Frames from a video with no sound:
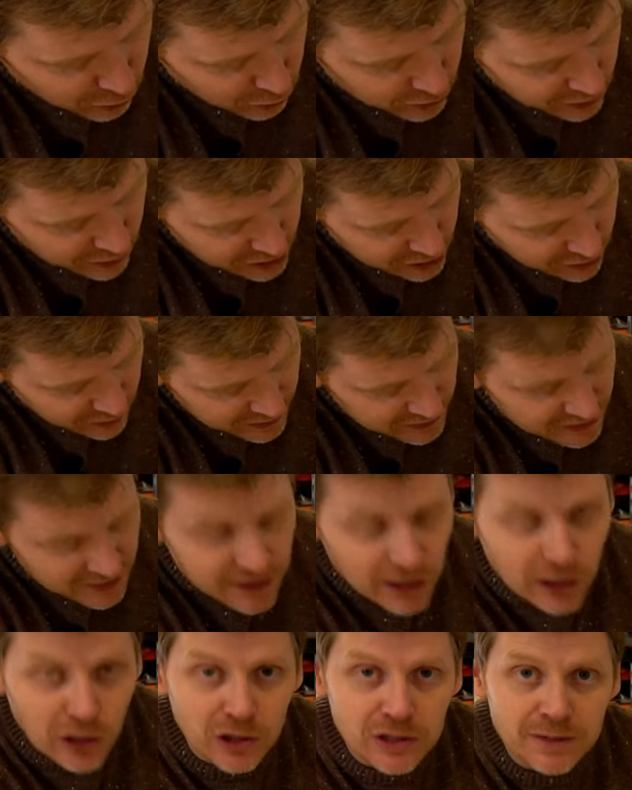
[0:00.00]
ordered. So this
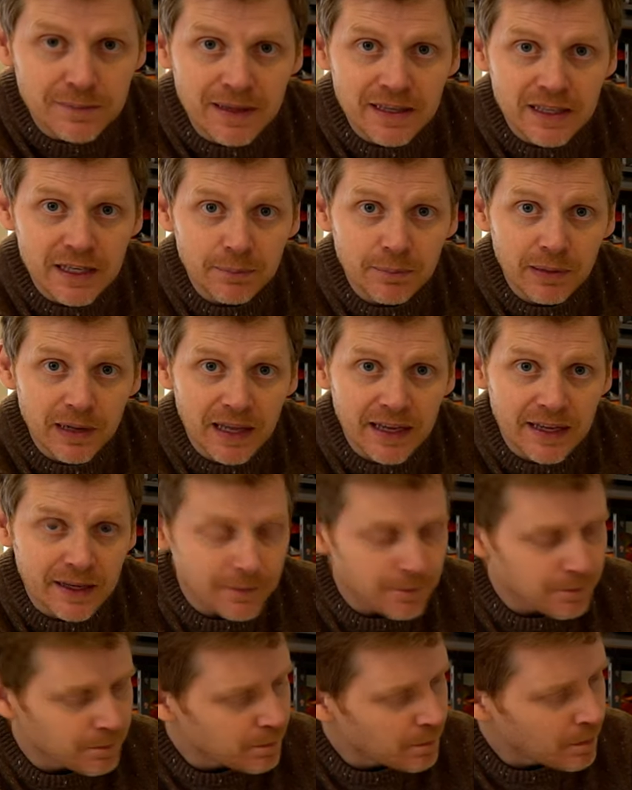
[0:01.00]
is a Losmandy plate.